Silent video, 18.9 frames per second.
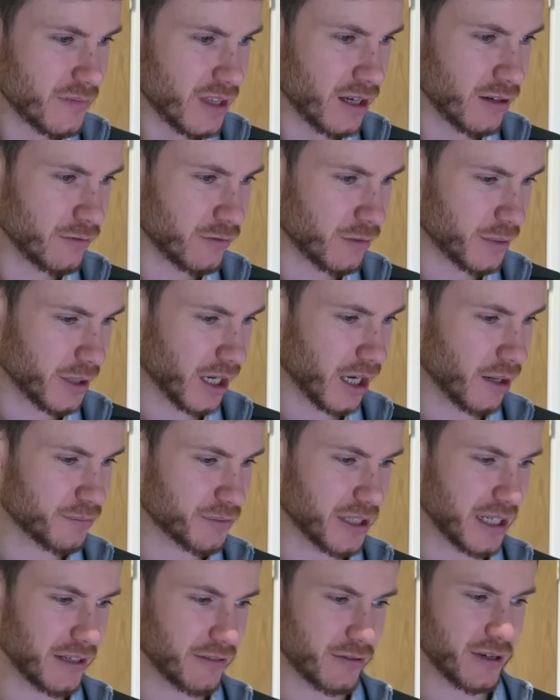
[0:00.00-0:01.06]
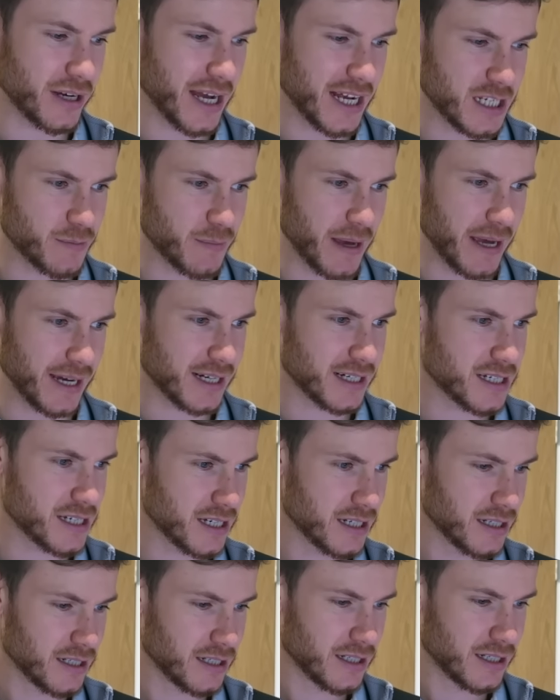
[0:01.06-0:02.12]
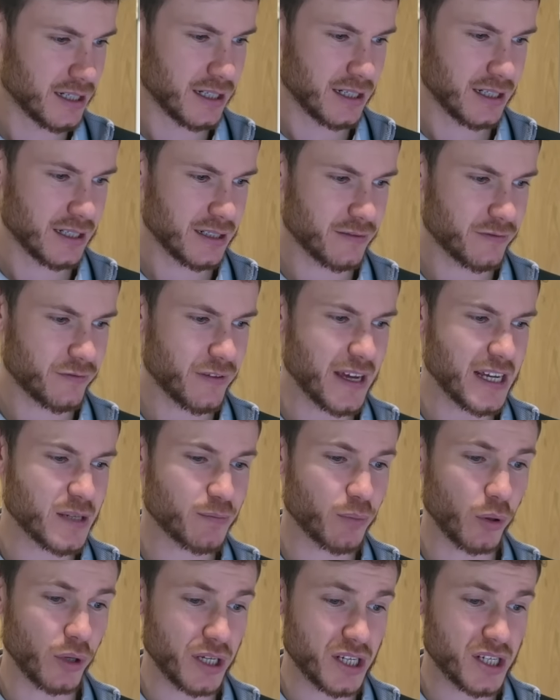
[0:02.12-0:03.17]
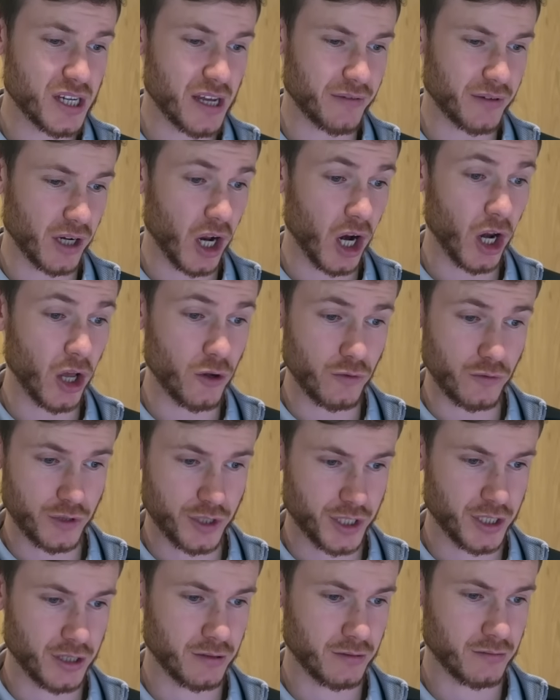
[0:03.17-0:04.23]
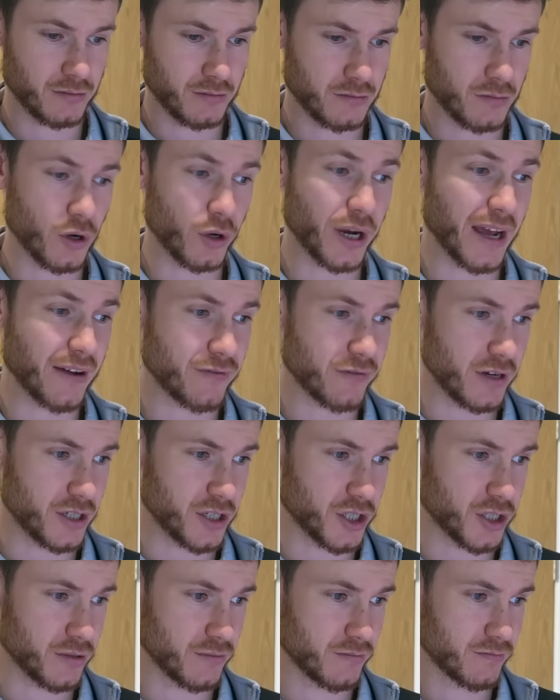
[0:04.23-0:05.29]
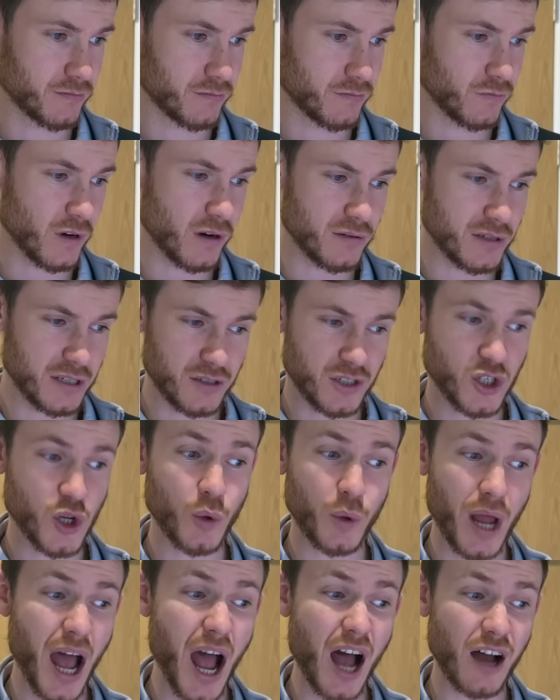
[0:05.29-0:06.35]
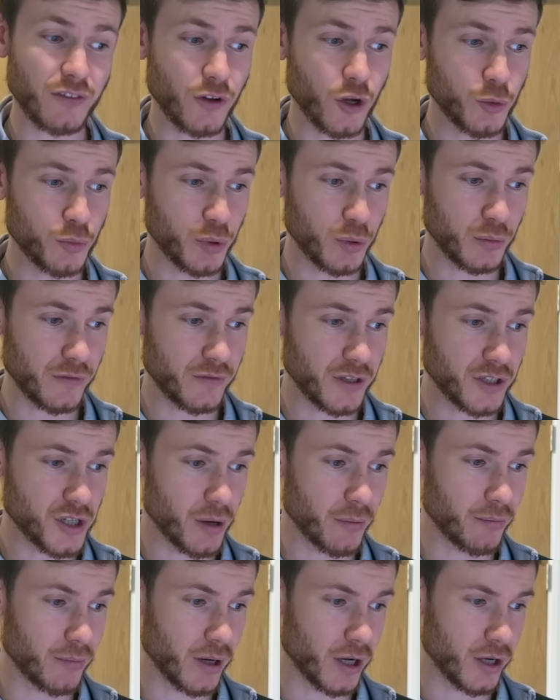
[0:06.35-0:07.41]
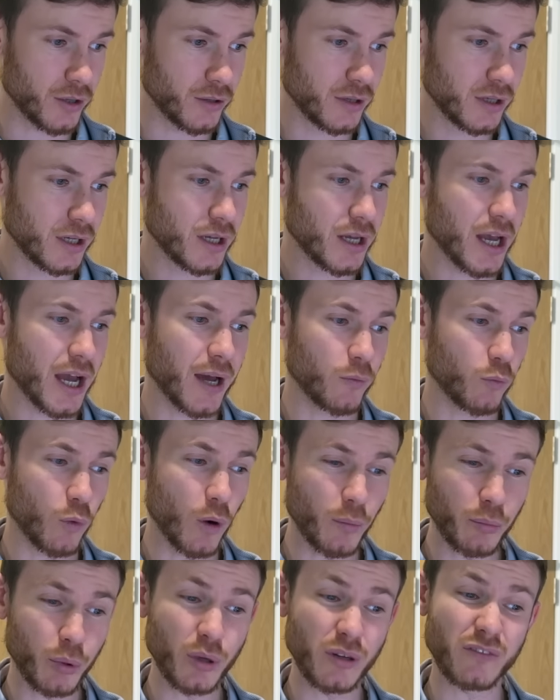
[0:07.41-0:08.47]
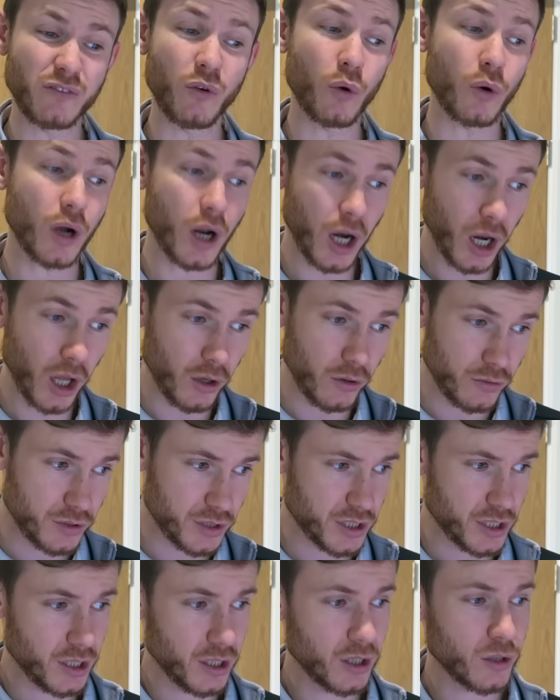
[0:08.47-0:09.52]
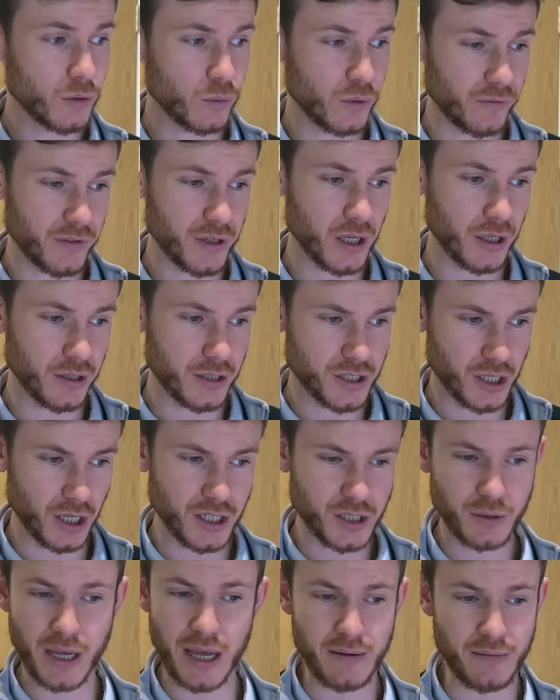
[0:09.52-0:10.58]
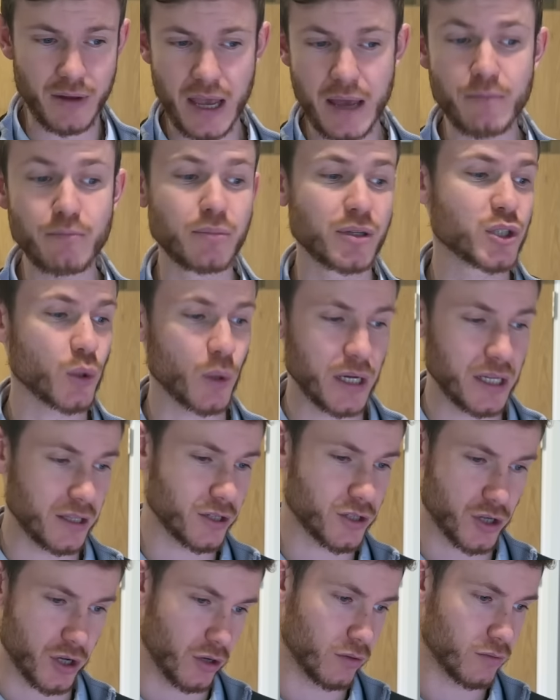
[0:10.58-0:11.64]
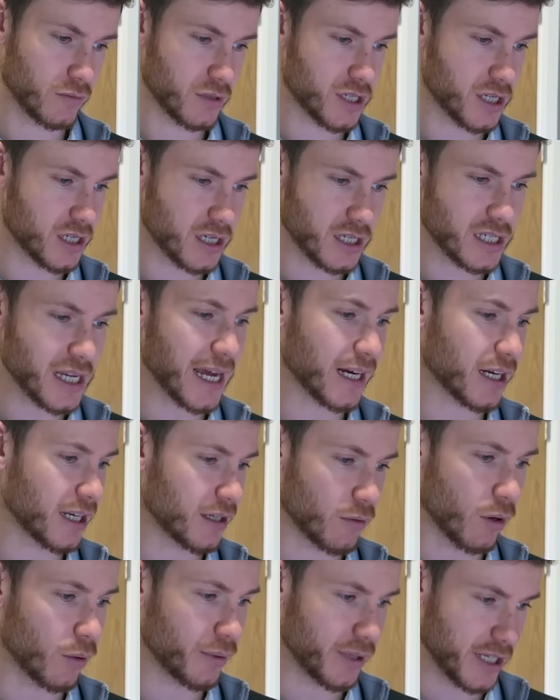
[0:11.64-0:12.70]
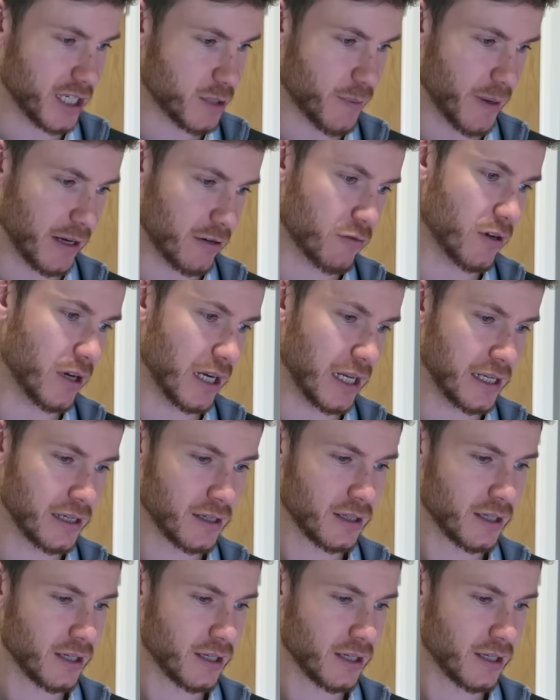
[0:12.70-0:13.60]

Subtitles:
And from a club delivery aspect, face 0.7 closed on average. Whereas it was 2.5 open with the Jumbo and 1.4 closed with the Undersize. So again, in between the two, which is exactly what we'd expect, really.